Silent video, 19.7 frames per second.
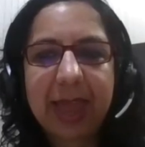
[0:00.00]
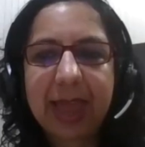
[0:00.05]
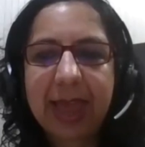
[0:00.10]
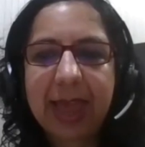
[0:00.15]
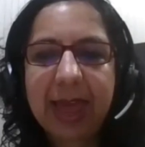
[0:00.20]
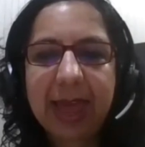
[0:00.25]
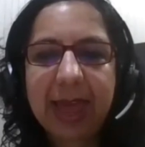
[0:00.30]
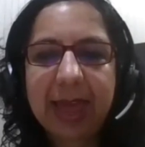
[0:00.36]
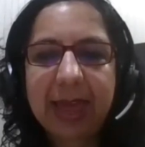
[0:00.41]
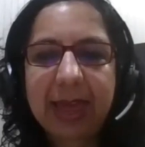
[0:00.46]

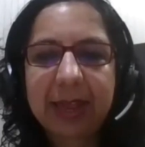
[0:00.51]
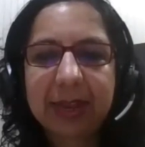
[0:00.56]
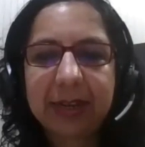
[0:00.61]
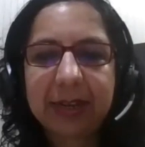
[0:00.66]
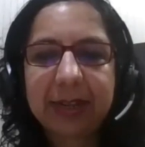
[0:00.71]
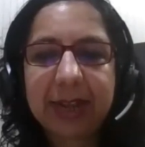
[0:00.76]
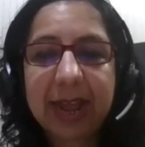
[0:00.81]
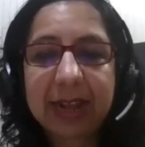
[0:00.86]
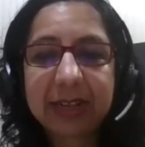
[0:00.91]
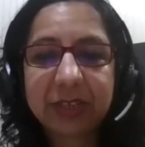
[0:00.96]

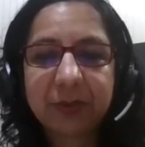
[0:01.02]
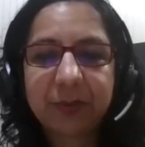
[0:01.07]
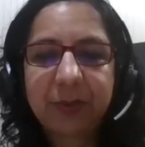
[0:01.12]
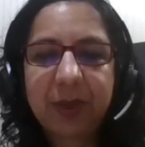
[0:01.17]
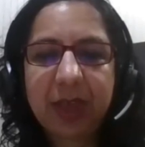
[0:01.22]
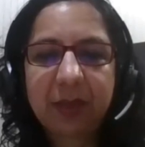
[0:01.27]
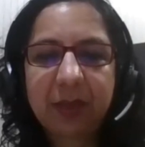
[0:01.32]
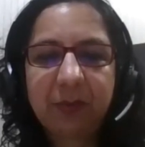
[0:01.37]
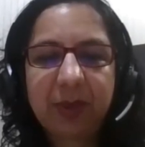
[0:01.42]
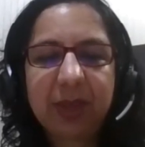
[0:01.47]
And that's
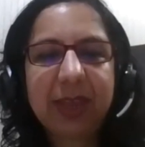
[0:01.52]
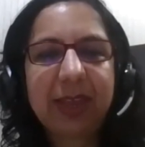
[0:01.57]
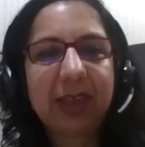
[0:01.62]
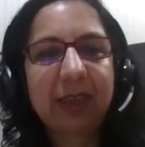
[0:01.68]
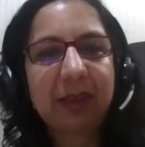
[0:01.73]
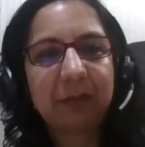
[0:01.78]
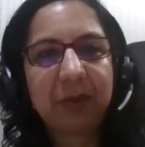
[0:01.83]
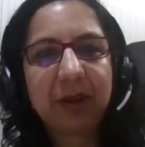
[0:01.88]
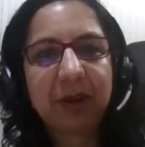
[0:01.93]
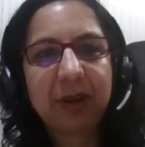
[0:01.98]
where we
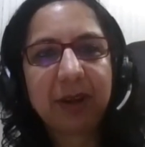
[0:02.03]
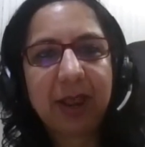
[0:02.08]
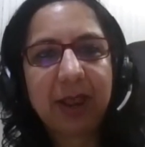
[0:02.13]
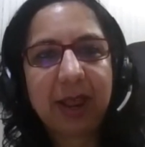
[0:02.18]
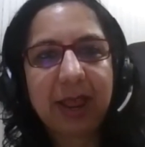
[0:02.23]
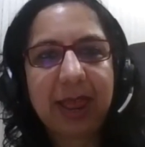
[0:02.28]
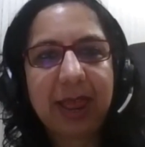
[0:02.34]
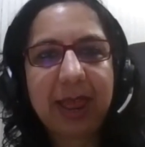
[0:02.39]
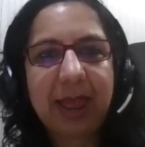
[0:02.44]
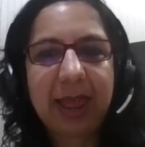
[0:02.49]
came in.
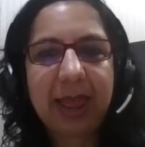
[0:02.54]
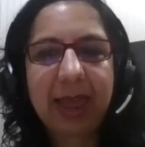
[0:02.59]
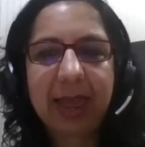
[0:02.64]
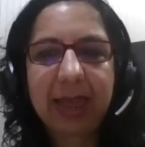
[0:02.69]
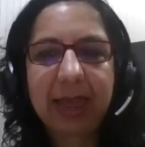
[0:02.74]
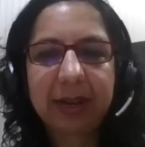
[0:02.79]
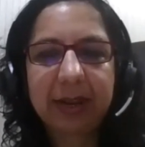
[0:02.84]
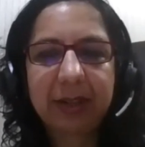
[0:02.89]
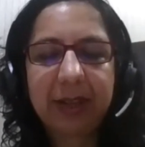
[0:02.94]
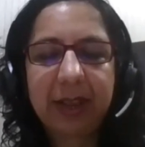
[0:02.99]

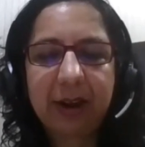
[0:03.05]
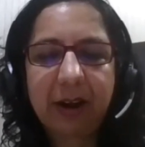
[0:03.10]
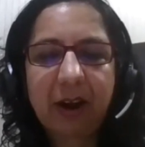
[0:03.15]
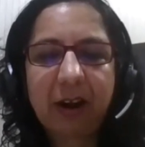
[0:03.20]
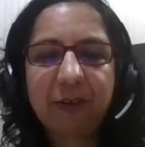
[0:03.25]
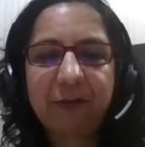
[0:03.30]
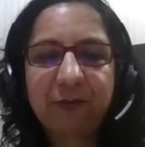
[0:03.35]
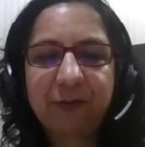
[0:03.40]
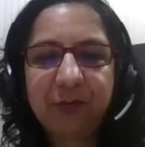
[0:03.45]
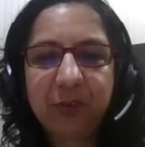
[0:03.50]
And there
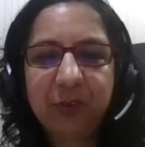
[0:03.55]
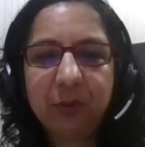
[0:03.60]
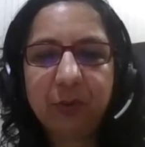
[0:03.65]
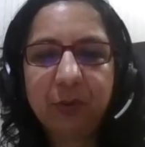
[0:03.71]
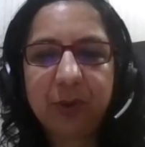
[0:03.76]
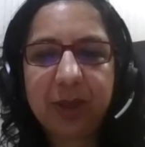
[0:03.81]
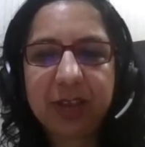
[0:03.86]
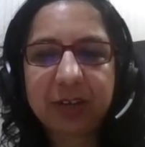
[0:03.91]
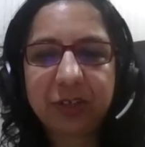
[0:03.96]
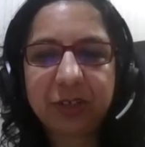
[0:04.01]
are a
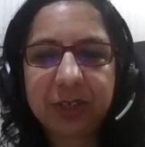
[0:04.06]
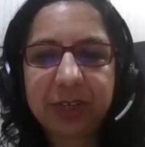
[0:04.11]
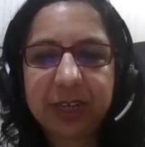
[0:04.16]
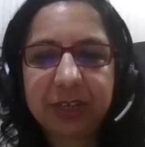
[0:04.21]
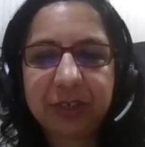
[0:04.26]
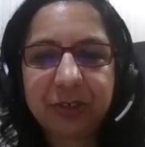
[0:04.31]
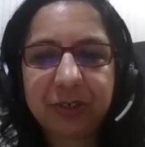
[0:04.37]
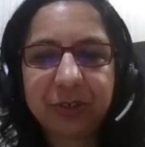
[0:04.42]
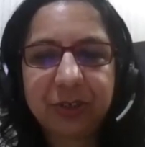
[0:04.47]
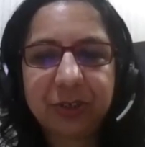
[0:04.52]
few
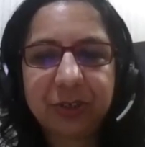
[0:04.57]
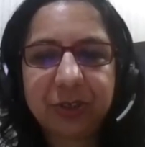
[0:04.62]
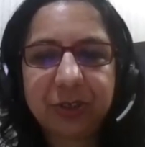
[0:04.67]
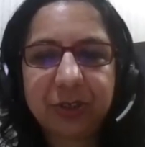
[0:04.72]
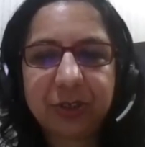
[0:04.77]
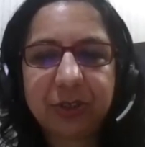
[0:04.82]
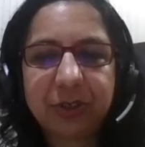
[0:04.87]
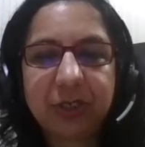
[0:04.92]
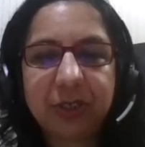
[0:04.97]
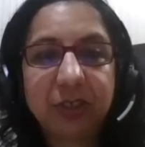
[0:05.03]

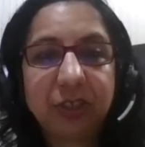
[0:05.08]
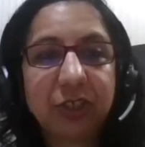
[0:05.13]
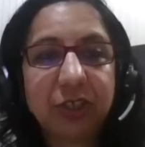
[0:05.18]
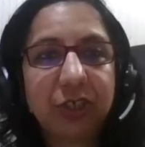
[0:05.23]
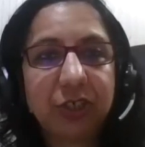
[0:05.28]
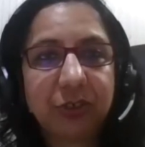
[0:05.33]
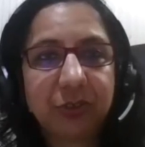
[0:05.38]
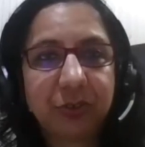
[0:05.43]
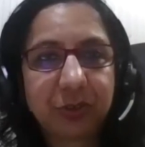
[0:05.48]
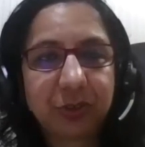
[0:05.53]
education
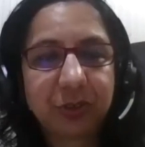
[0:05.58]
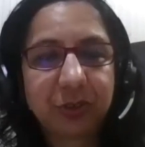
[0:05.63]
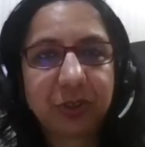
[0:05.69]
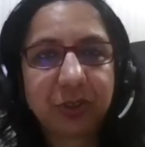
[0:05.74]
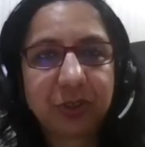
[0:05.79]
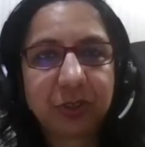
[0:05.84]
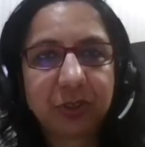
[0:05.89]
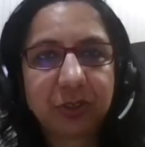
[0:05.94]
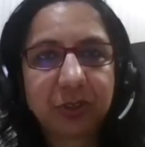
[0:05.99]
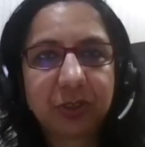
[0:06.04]

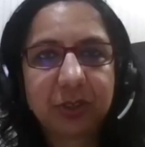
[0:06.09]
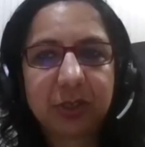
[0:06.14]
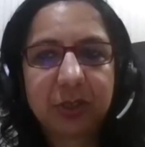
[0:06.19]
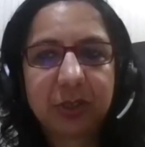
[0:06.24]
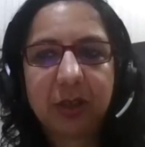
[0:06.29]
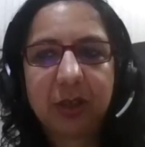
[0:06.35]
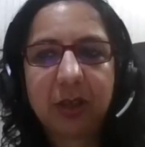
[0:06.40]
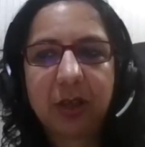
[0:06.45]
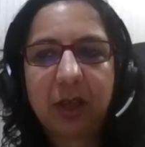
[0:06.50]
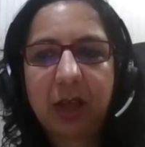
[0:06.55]
institutions
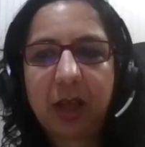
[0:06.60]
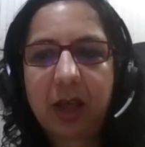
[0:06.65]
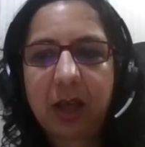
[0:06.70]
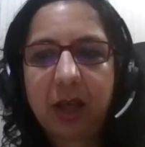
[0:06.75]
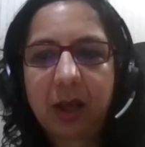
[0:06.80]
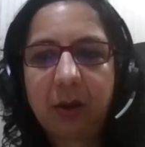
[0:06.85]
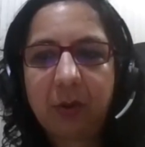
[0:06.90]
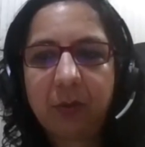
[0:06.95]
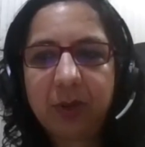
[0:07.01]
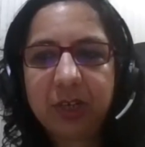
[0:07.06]

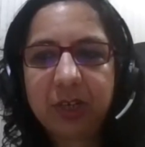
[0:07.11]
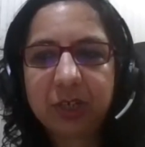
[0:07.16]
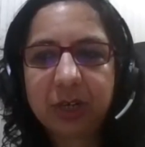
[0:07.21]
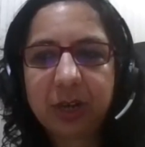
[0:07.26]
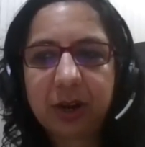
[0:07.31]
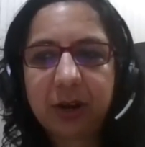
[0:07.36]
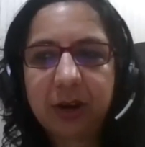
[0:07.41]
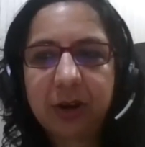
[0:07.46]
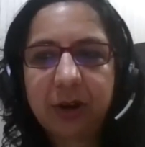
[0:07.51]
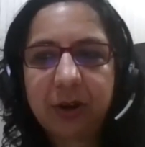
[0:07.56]
which
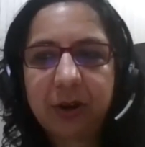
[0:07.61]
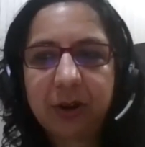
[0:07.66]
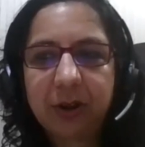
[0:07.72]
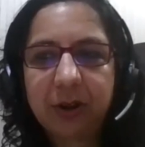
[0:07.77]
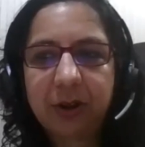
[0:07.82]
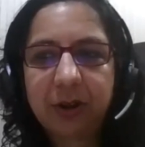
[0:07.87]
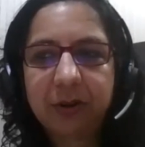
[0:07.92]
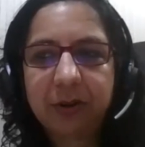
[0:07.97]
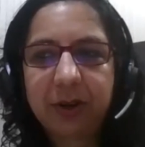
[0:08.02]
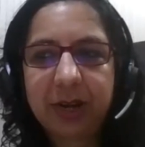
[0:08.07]

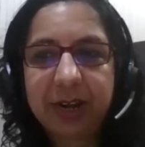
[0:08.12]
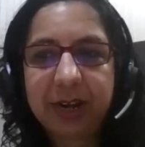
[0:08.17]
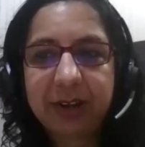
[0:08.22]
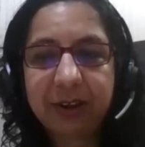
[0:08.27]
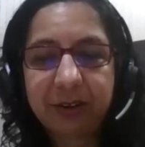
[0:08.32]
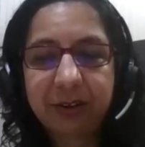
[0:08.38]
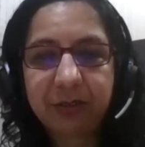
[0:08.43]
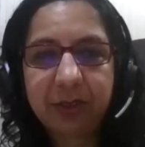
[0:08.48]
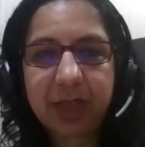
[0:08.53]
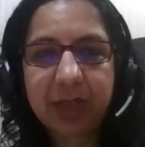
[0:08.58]
are
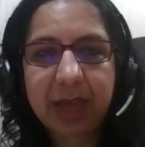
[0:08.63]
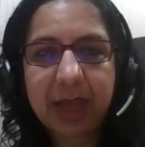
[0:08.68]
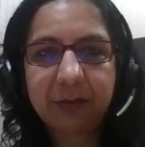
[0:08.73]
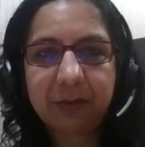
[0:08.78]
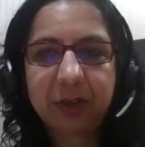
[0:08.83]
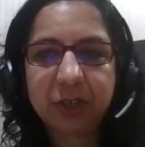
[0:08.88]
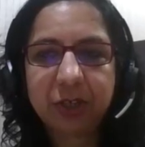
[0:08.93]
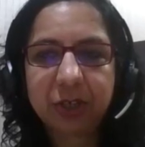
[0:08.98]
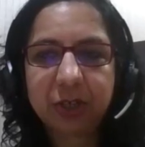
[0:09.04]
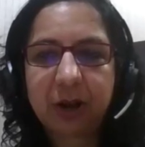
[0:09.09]
related to that,
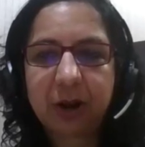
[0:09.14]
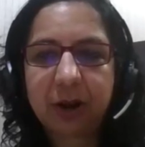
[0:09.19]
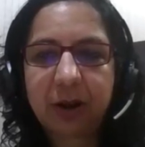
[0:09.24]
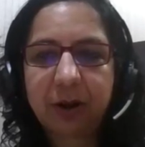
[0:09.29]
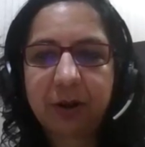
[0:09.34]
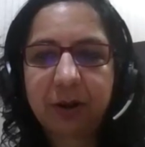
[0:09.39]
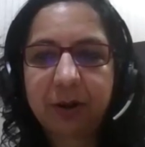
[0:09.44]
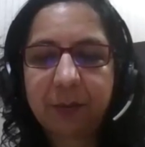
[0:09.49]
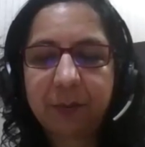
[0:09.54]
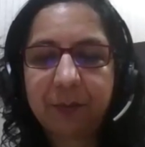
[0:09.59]
which
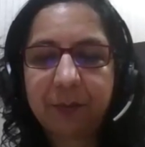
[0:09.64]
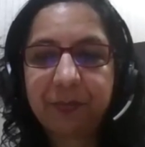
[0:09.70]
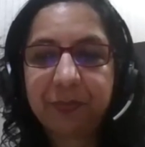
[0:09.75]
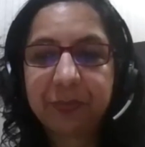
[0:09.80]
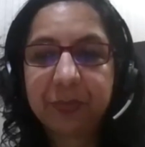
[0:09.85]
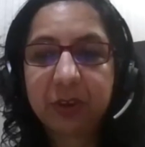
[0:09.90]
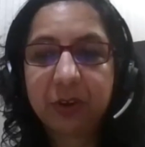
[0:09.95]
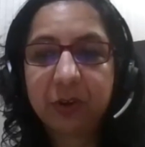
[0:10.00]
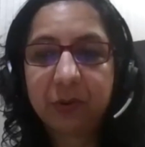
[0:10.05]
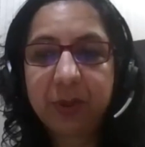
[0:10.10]
are
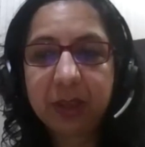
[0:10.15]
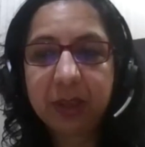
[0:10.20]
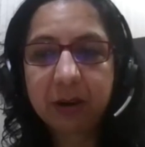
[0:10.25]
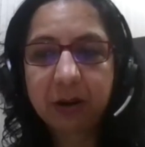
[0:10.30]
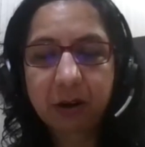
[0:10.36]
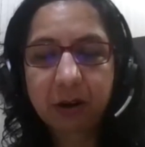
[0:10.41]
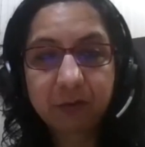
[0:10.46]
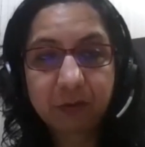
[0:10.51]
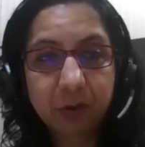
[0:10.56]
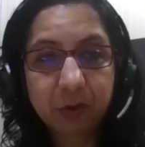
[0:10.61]
doing a
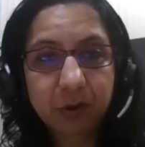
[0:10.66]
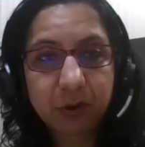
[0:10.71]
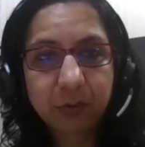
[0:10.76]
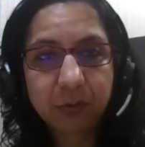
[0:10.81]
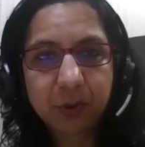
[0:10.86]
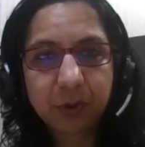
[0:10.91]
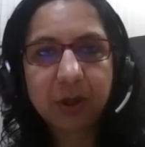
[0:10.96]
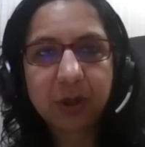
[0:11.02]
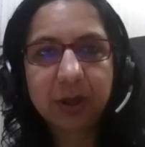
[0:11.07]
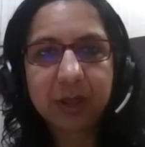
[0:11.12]
lot of good
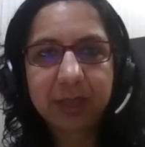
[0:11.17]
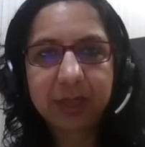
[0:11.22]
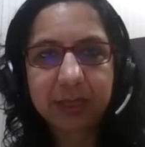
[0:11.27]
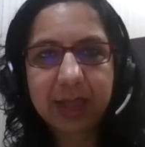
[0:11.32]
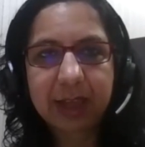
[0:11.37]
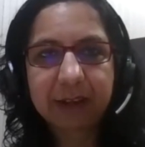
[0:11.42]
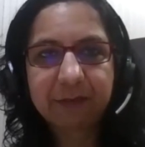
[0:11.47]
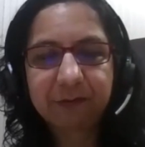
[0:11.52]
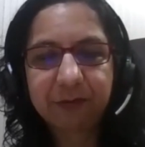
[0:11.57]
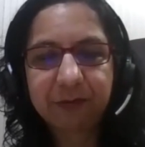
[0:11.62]
work in
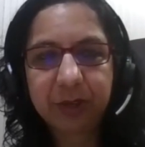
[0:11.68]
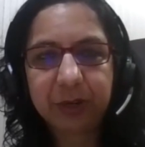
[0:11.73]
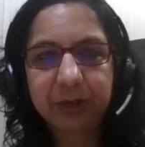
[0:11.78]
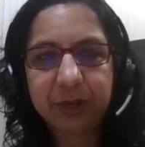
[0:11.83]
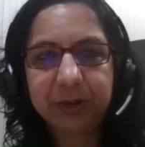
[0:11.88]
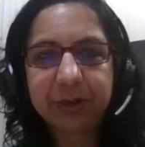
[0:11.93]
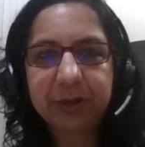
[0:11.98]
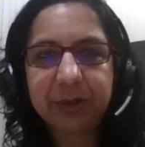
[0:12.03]
that field.